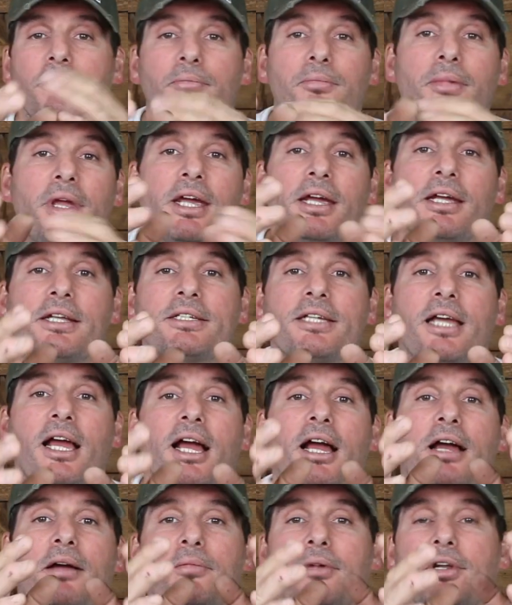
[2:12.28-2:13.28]
make a
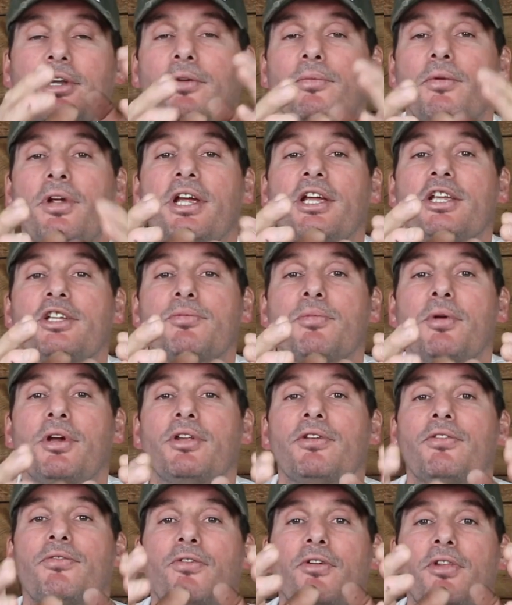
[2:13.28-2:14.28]
time, an
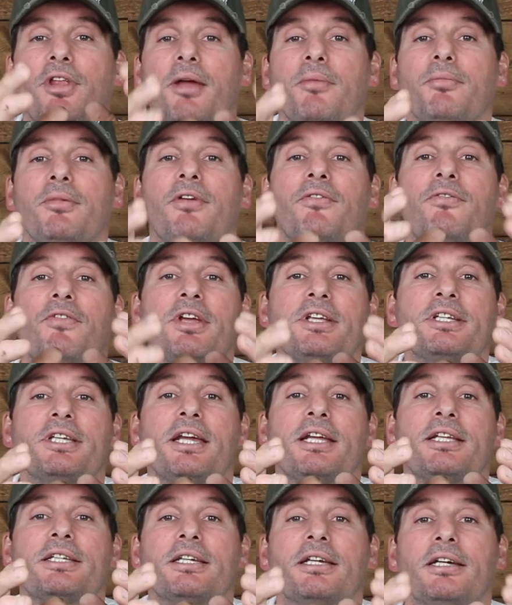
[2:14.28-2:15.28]
arrangement for them to
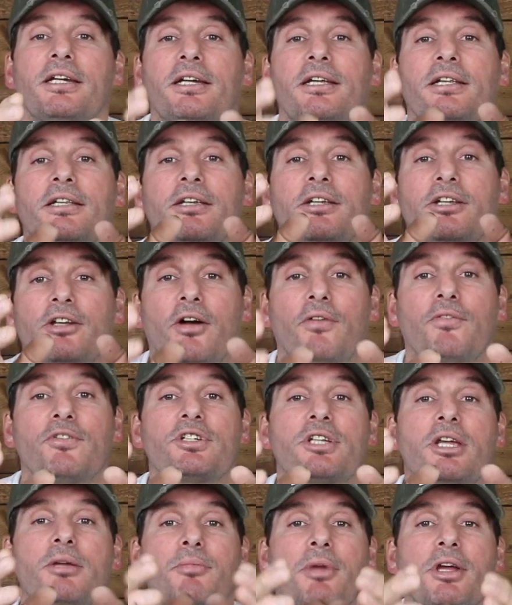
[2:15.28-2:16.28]
visit, and you're
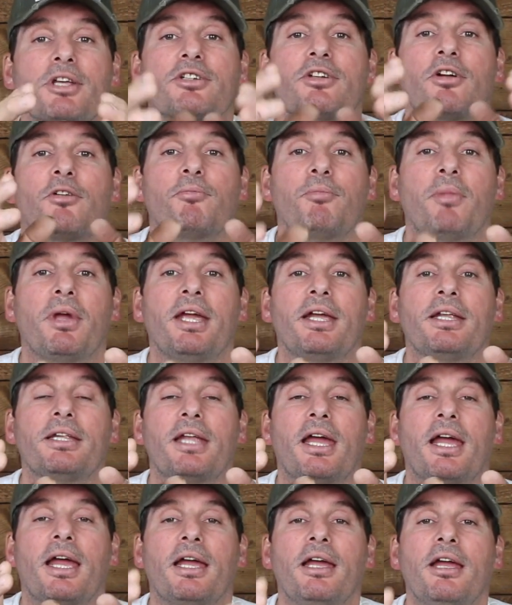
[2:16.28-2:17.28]
obviously best off being
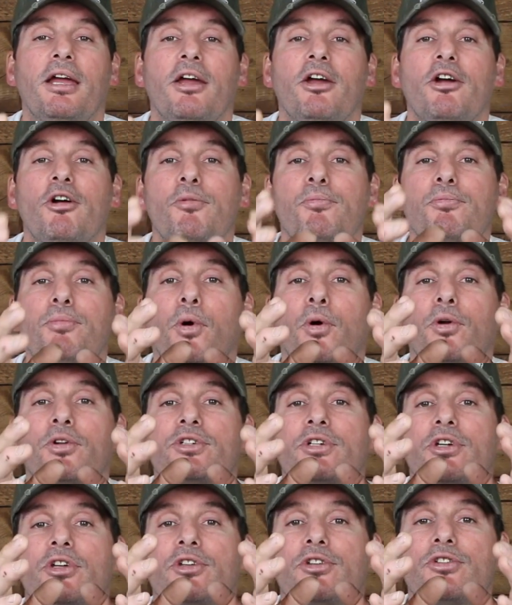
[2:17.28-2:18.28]
there.
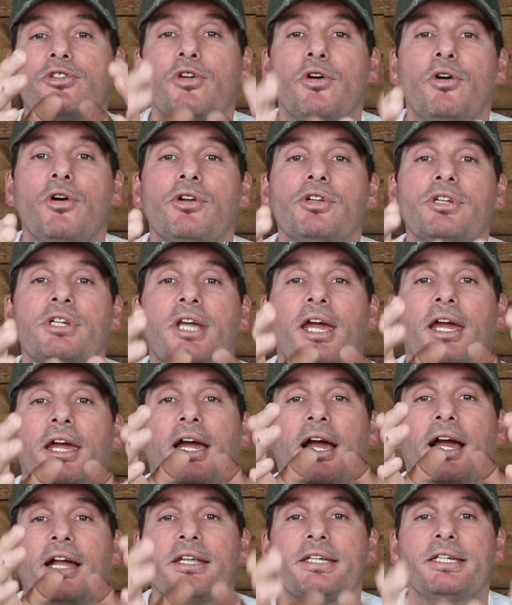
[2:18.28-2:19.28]
But don't
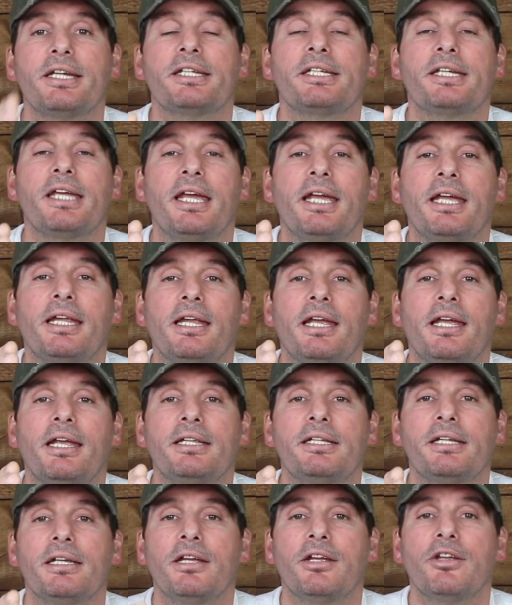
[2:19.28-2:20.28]
get
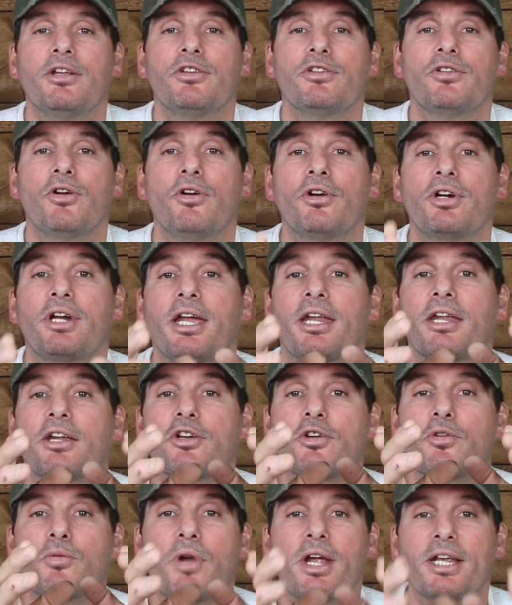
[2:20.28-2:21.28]
agitated, don't get
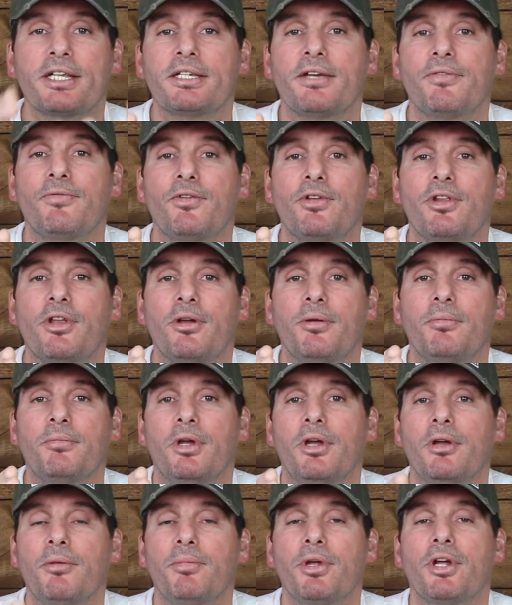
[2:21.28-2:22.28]
aggressive with them,
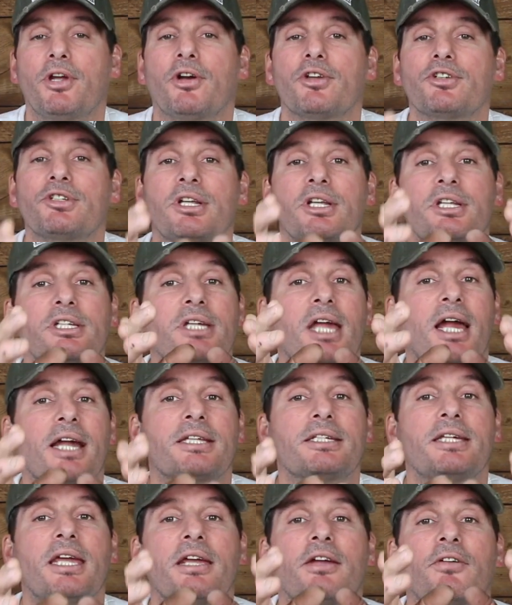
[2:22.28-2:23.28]
because they'll
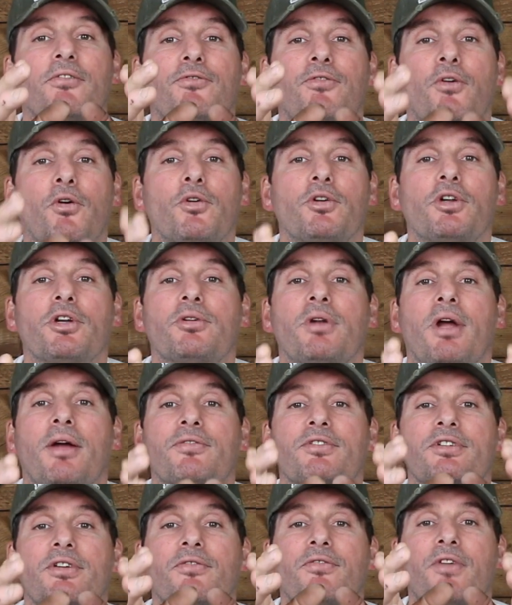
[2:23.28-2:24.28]
start taking
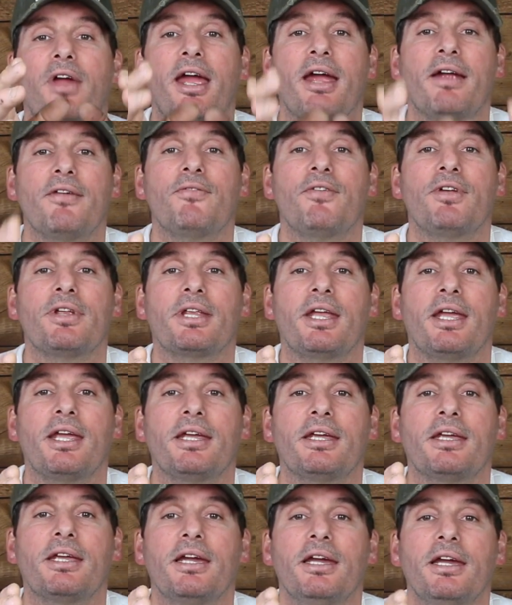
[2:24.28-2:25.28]
photographs of
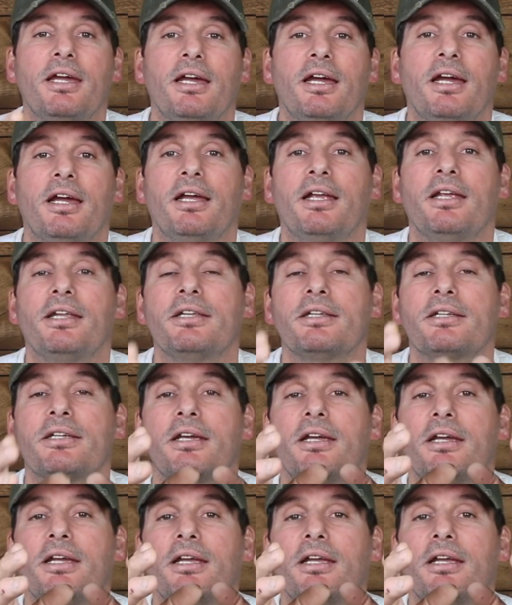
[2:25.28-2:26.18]
everything. And